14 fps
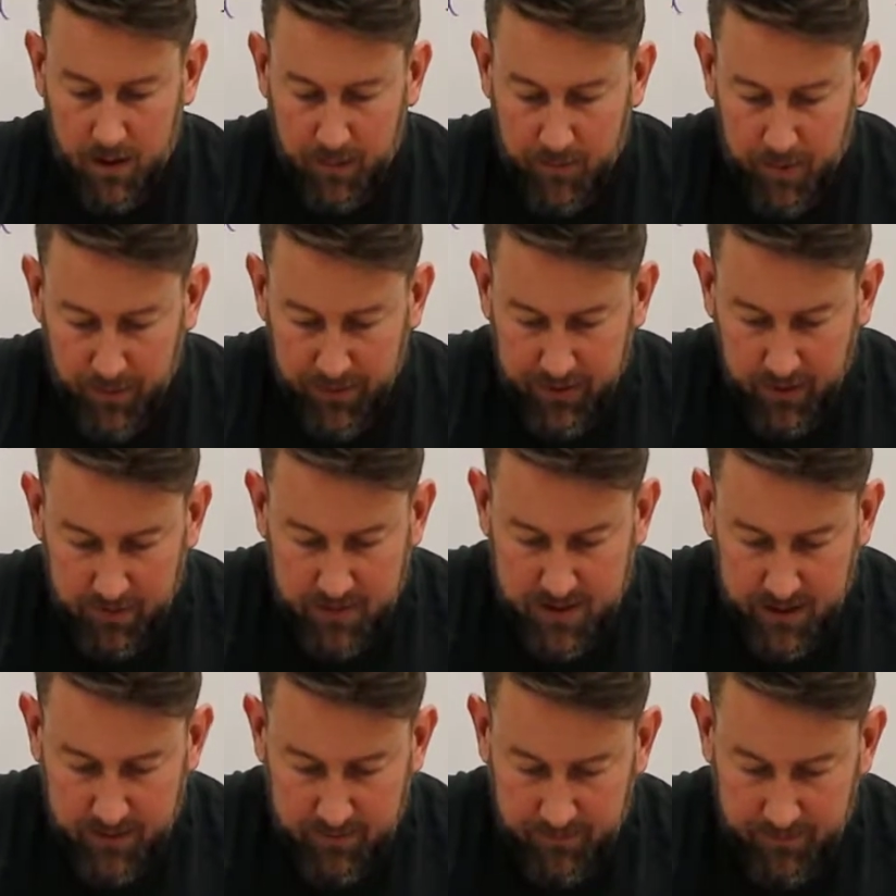Put my thumbs
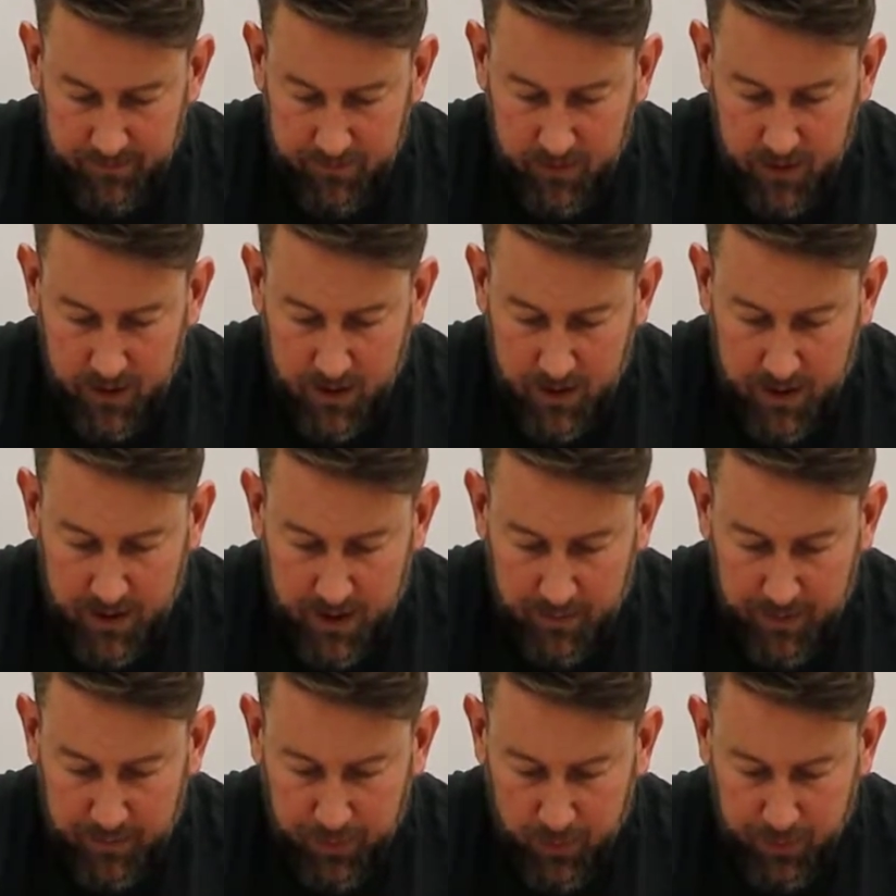in, and I'm
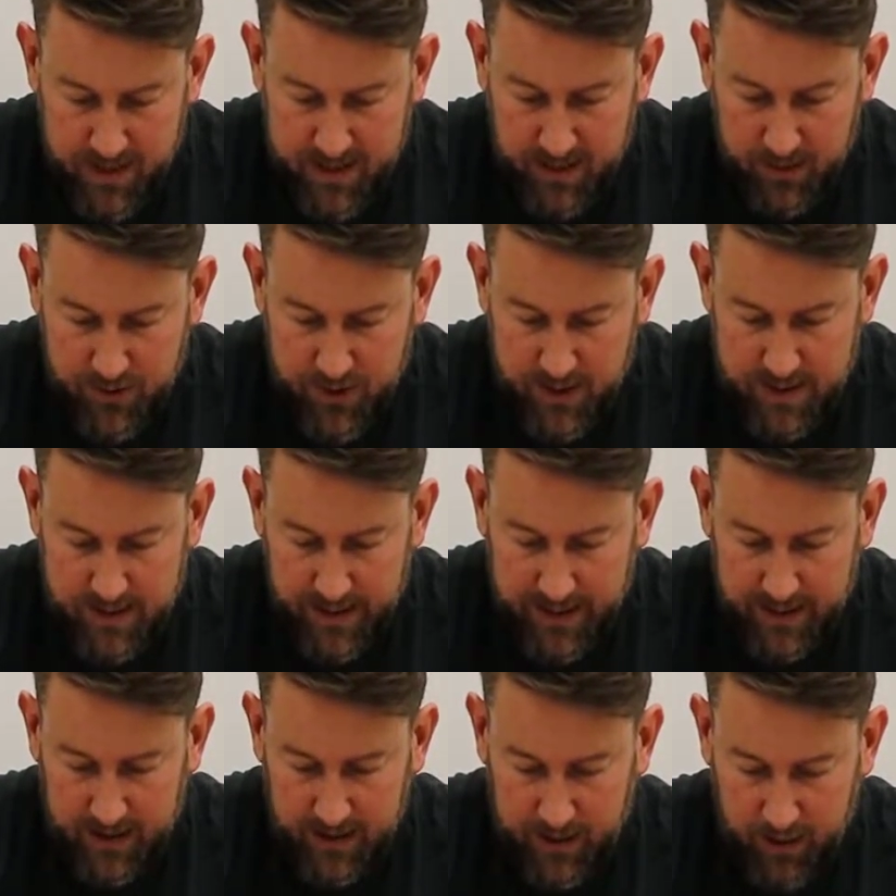going to pull this out just like
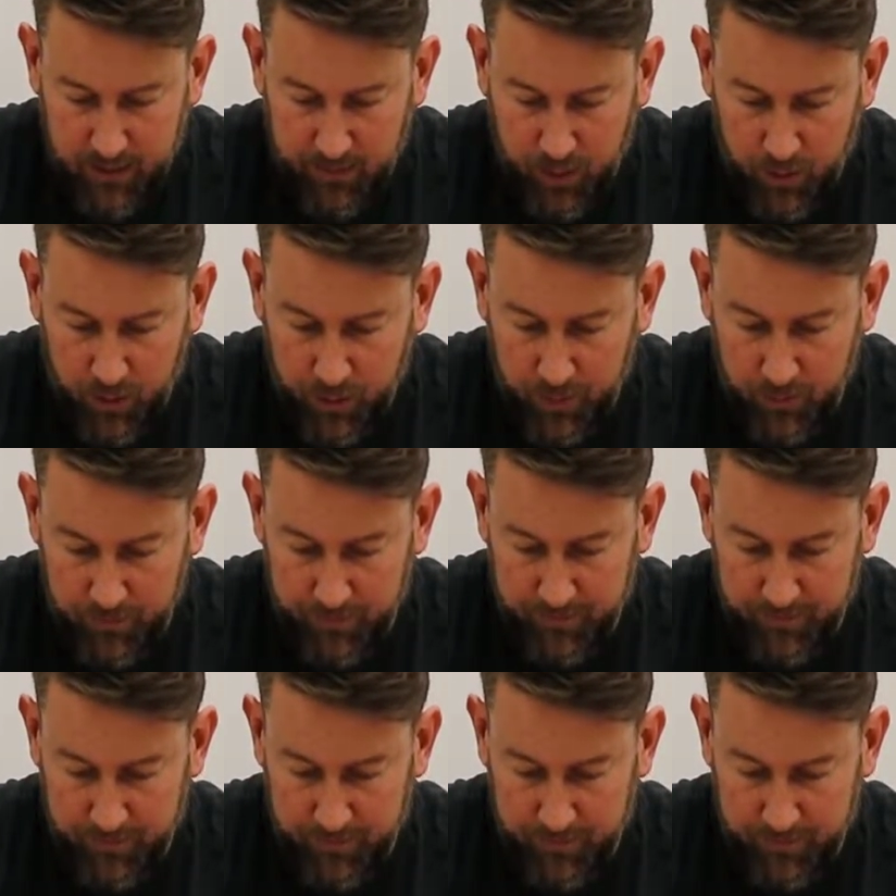a little bowl.